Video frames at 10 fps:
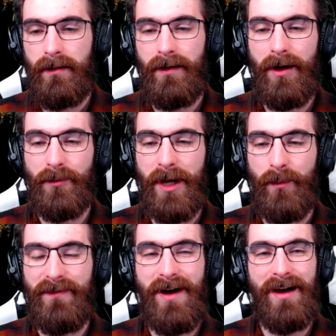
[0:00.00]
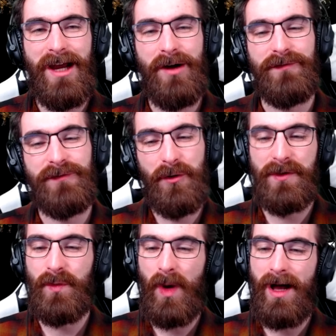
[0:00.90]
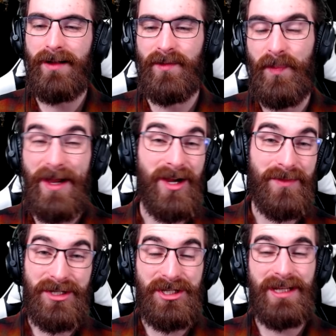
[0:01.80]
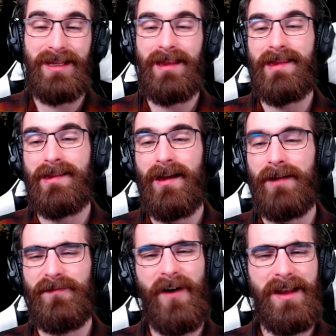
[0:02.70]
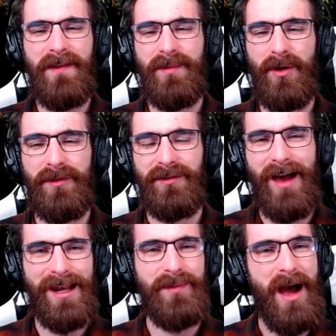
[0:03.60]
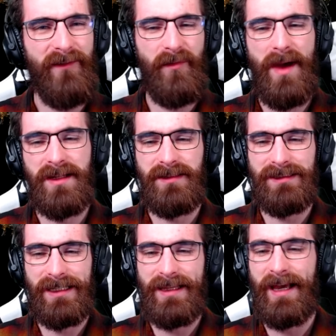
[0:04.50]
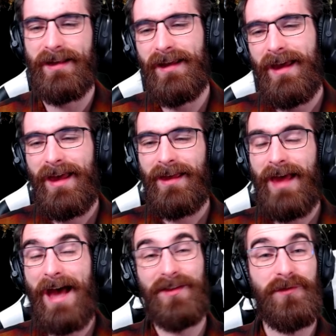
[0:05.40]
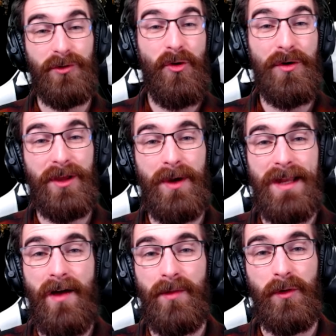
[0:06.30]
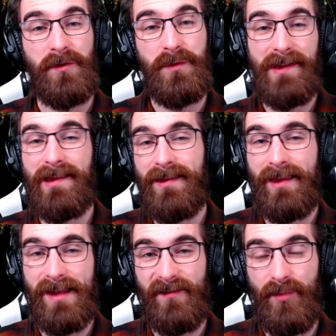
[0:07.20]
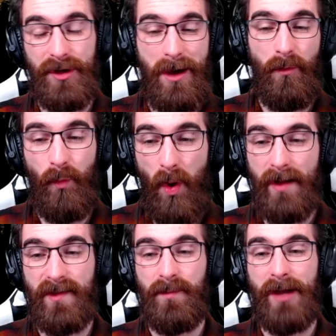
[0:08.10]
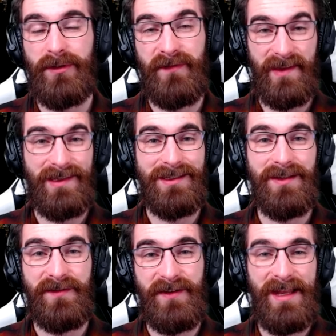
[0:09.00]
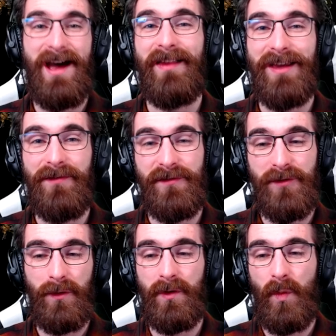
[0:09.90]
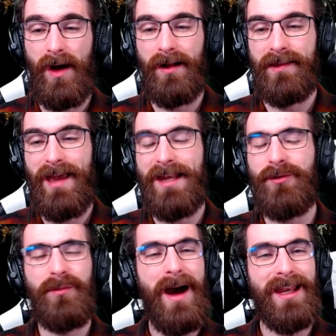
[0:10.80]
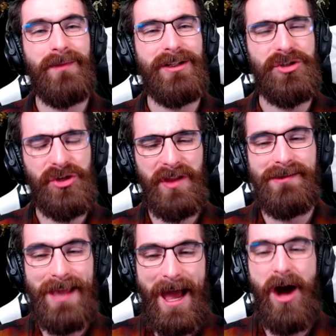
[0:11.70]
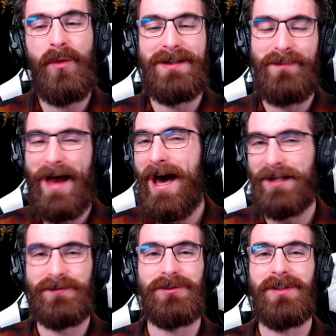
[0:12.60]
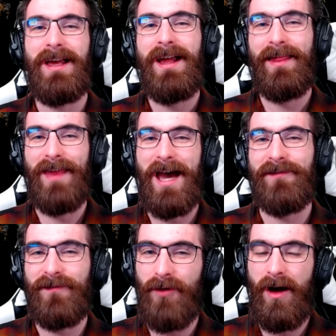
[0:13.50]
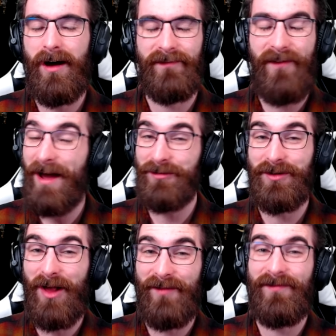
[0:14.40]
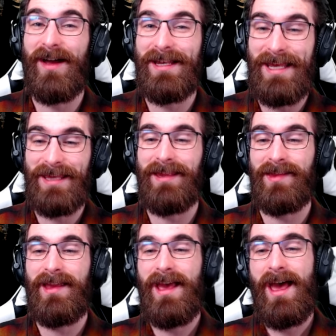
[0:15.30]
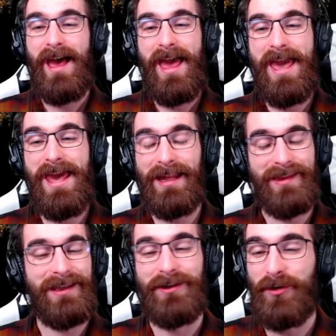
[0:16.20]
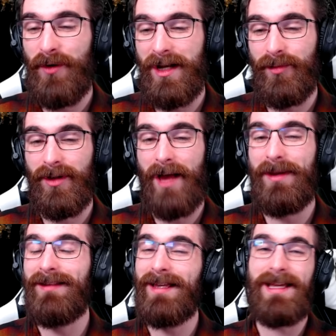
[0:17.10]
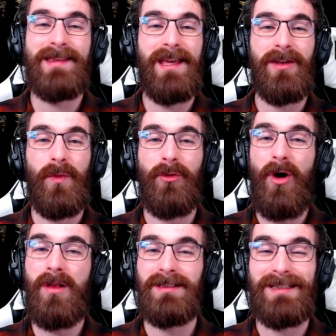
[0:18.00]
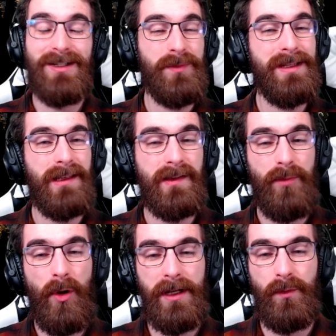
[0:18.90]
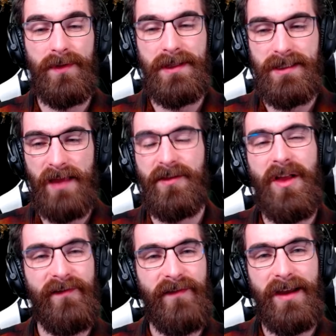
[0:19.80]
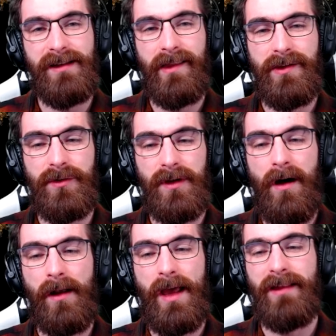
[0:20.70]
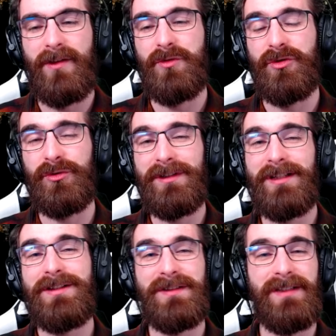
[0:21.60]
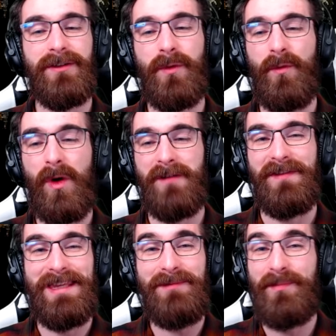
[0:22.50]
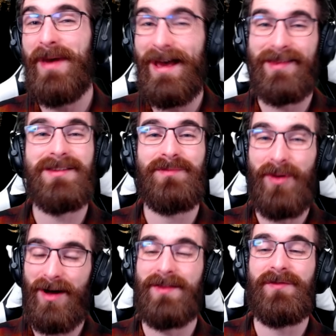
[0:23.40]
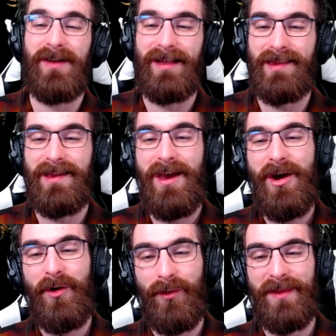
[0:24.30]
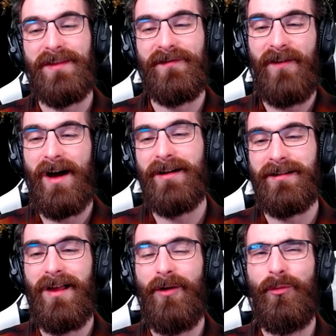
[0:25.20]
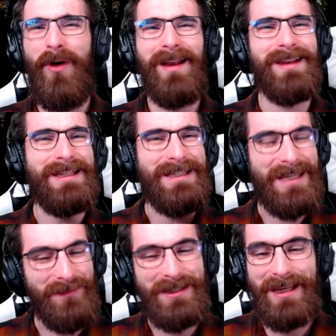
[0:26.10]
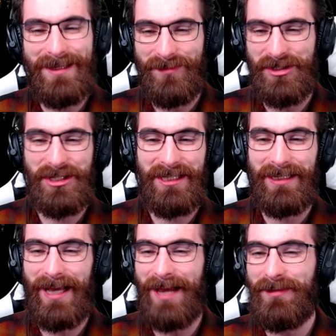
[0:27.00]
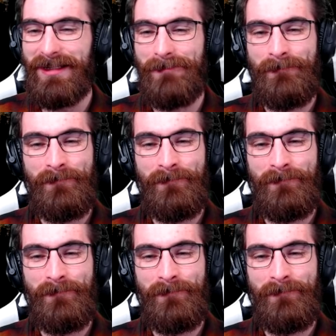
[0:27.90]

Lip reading: All right, we've got our Frozen Wilds bear machines. Funny that they both line up alphabetically like that. As of recording right now, the most recent thing that I've put out was my revisit to the finale of the Frozen Wilds, and it reminded me just how impactful that Fireclaw fight is. It's incredible. I mean, like I said, we were all a little bit disappointed with the Deathclaw fight in Zero Dawn, and so Guerrilla delivered with one of the best boss fights with the Fireclaw. What an intimidating machine. I mean,